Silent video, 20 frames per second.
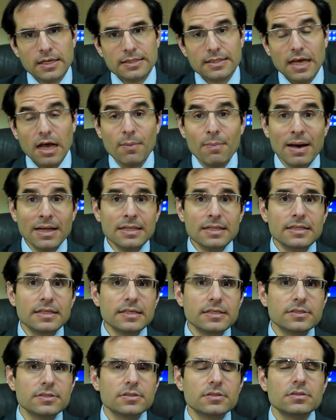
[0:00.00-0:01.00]

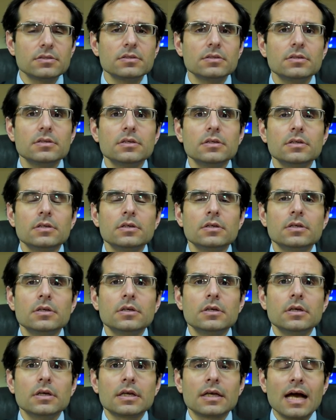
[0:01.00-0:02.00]
Nachmanides
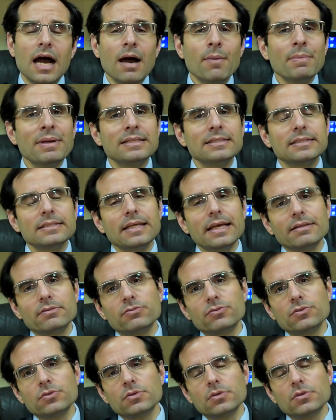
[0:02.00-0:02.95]
comments that